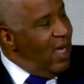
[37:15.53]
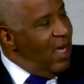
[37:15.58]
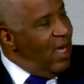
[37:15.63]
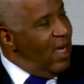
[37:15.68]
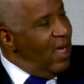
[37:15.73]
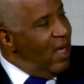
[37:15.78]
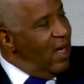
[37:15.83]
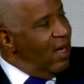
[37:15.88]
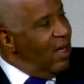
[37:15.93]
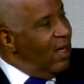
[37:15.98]

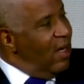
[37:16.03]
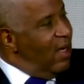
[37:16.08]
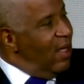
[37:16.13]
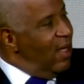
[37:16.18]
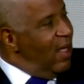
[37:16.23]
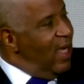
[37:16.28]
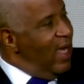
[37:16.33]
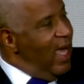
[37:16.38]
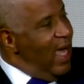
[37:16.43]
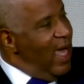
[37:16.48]
in
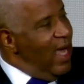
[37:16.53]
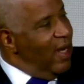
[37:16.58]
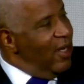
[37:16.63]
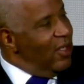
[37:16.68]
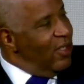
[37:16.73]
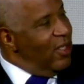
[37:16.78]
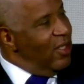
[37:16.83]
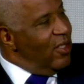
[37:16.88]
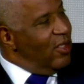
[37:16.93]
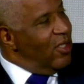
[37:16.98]
the
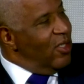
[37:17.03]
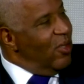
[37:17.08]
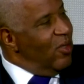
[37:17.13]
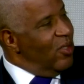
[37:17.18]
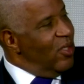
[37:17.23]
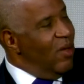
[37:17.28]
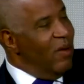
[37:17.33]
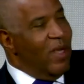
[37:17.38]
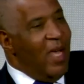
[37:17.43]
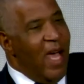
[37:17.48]
analyst and
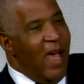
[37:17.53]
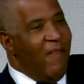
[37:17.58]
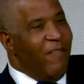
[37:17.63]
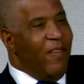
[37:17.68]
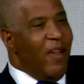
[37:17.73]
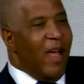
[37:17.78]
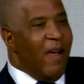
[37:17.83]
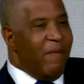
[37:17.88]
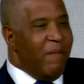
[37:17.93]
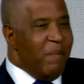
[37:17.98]
associate.
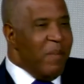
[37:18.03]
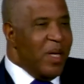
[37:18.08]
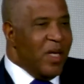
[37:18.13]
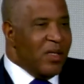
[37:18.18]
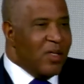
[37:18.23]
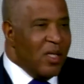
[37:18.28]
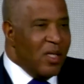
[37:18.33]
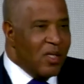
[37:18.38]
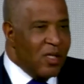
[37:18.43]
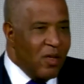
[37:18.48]
Half life
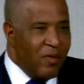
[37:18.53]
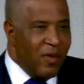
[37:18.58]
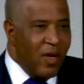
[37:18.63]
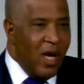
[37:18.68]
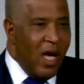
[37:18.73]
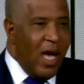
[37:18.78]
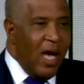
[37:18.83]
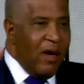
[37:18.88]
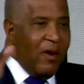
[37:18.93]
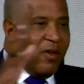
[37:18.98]
means this if
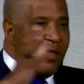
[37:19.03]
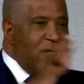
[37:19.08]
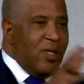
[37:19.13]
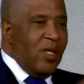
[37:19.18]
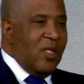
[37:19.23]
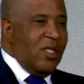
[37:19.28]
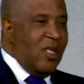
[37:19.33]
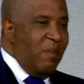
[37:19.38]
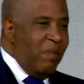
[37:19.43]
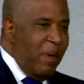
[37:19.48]
you hire
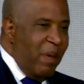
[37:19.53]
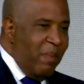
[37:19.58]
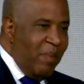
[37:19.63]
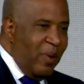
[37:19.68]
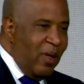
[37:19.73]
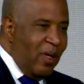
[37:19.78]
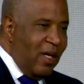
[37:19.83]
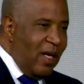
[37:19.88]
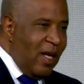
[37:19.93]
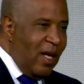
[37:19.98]
60
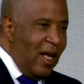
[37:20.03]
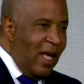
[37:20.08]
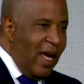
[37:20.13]
people in a